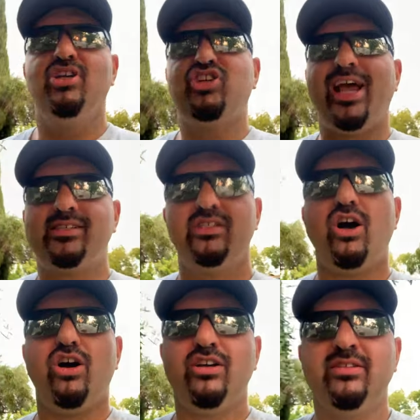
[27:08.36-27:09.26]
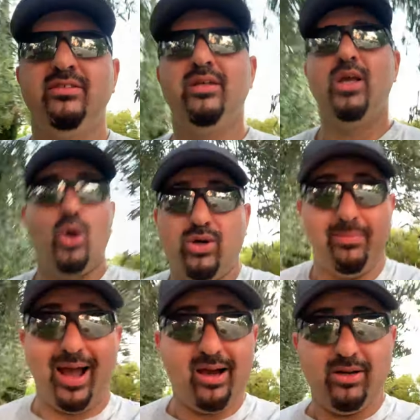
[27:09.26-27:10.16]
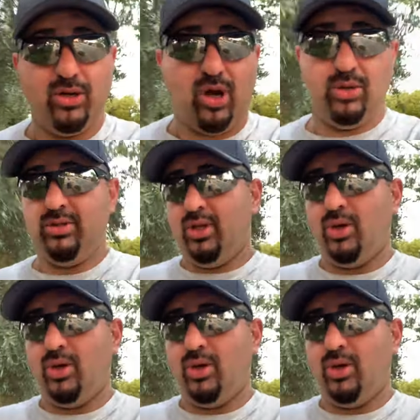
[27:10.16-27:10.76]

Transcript: chances are, or a